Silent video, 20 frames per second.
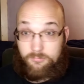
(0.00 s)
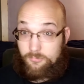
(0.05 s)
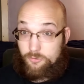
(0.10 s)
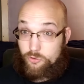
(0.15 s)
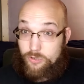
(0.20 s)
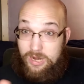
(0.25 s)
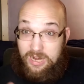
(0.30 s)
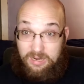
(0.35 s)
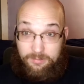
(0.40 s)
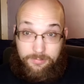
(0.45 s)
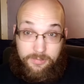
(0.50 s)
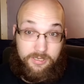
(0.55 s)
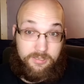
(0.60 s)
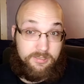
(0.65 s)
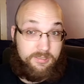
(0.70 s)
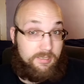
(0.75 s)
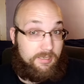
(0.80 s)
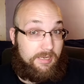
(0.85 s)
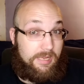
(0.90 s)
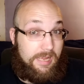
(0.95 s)
Dragon Ball
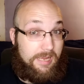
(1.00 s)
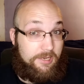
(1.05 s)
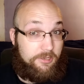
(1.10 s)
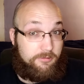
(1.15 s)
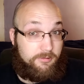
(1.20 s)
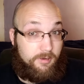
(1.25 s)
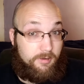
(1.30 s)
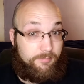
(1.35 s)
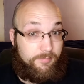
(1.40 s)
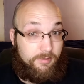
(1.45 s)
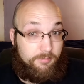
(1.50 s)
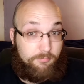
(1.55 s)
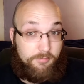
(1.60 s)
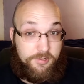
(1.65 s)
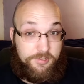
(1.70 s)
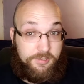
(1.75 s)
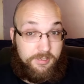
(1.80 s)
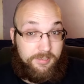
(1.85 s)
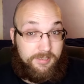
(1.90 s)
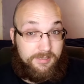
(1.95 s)
Z Kai treatment,
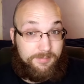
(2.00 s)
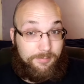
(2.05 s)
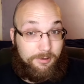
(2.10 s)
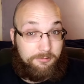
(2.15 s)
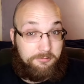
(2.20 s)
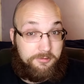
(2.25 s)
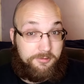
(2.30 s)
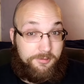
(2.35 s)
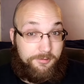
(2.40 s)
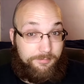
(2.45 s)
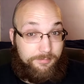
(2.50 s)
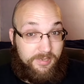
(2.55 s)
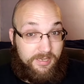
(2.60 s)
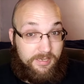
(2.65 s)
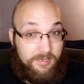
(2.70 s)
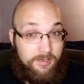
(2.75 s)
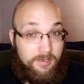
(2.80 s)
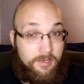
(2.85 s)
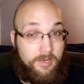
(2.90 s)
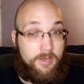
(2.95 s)
which is supposed to
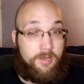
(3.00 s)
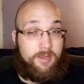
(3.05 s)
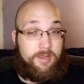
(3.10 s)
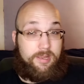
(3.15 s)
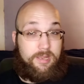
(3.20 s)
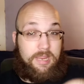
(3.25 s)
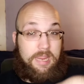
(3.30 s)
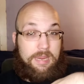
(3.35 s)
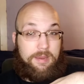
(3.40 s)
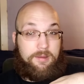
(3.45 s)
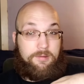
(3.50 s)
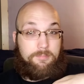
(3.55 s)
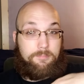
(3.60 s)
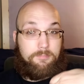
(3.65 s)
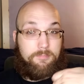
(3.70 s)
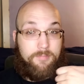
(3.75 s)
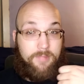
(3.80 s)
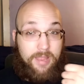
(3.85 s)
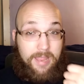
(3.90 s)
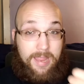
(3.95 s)
be a
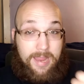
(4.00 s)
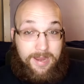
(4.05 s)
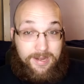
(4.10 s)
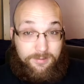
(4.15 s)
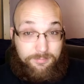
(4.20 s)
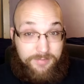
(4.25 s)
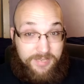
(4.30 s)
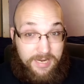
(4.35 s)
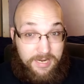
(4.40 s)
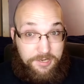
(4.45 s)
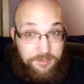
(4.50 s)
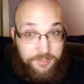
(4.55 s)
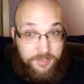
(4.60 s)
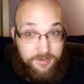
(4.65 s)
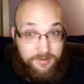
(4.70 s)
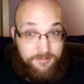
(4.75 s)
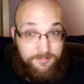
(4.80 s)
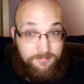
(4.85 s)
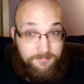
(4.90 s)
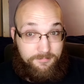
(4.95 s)

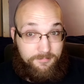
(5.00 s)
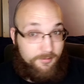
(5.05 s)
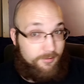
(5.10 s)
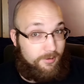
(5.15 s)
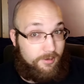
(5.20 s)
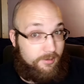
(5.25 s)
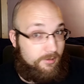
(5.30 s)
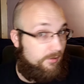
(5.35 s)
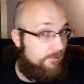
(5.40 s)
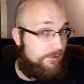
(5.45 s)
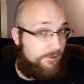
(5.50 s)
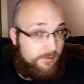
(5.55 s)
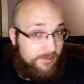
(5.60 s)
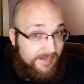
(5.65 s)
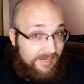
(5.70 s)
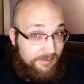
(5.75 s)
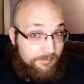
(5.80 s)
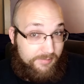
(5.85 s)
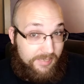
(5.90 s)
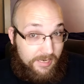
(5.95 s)
adaptation, or a closer
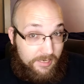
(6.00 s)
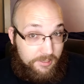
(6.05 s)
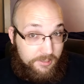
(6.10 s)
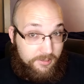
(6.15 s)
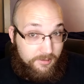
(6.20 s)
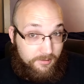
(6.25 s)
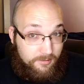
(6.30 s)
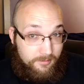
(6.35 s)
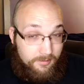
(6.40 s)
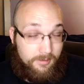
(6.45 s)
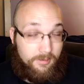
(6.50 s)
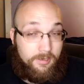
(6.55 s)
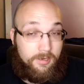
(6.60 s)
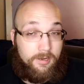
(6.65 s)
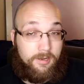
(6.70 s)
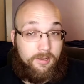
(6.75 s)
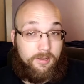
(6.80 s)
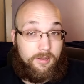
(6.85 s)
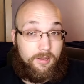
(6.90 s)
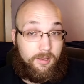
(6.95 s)
adaptation,
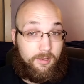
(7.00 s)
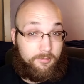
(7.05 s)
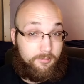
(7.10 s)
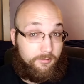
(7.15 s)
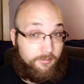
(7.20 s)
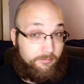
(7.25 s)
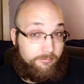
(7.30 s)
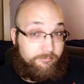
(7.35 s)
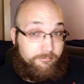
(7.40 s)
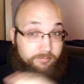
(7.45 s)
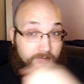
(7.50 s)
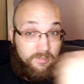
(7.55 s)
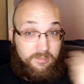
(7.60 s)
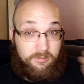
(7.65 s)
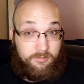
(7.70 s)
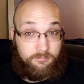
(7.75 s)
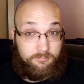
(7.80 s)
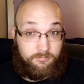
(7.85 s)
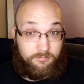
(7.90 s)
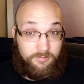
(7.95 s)
of
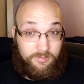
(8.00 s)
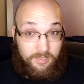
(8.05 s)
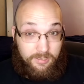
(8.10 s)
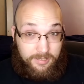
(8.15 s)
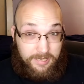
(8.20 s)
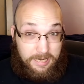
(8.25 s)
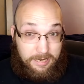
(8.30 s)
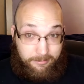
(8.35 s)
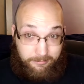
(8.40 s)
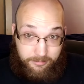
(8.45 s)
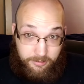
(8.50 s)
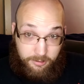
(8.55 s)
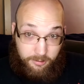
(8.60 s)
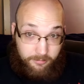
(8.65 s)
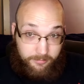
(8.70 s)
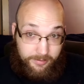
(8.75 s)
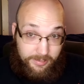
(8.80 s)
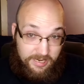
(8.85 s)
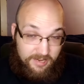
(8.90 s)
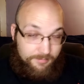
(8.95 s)
Akira
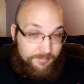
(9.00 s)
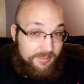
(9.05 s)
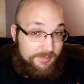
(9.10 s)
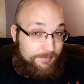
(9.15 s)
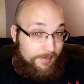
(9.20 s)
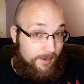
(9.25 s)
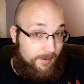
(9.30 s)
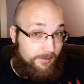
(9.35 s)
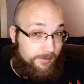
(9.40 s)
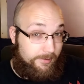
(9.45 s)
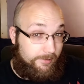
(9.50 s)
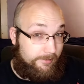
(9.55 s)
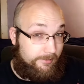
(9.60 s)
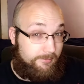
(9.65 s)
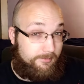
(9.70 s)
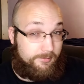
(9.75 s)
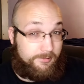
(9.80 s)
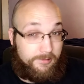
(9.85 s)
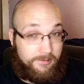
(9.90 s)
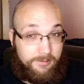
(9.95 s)
Toriyama's manga.
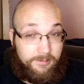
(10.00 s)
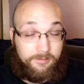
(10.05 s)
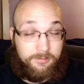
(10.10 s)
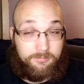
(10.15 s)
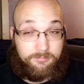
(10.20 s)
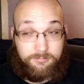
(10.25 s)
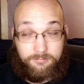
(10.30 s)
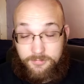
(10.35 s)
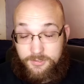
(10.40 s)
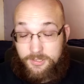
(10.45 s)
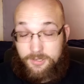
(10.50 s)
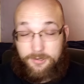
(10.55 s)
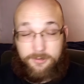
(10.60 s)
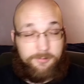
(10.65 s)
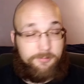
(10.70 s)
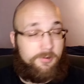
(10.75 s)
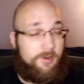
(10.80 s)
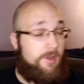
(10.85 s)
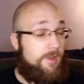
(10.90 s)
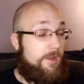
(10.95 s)

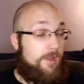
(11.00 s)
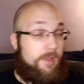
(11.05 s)
So,